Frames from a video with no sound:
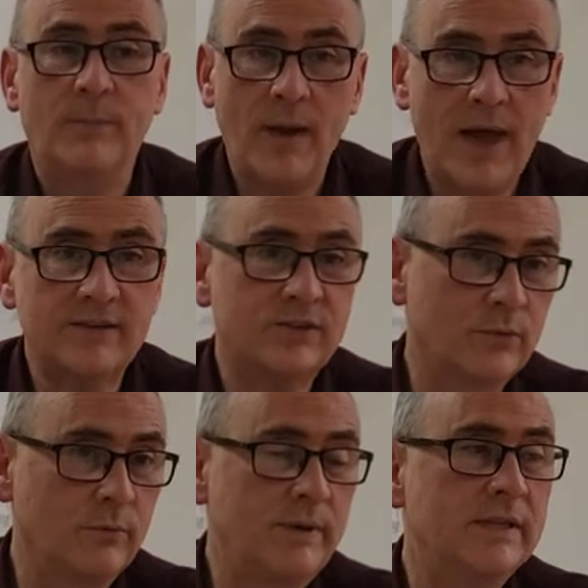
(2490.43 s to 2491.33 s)
pastor
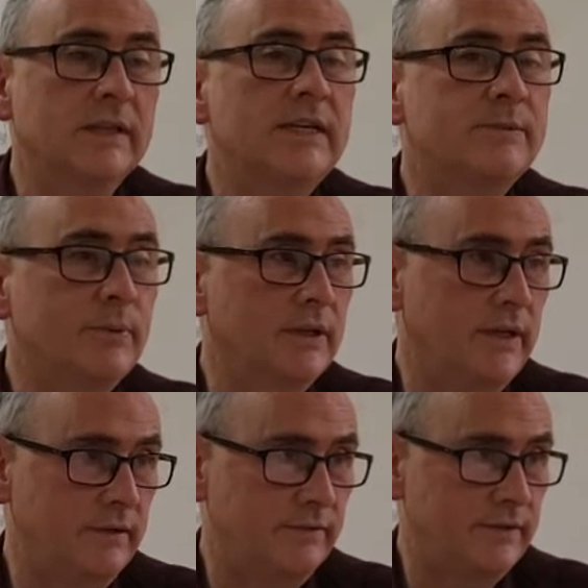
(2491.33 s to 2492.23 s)
will be the least
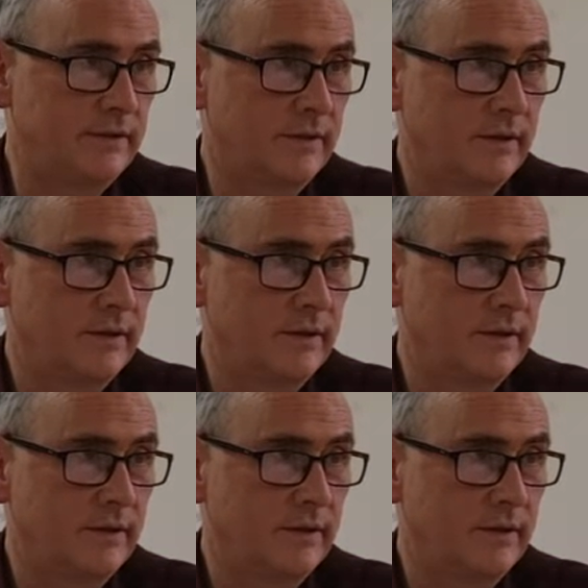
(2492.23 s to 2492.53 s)
believed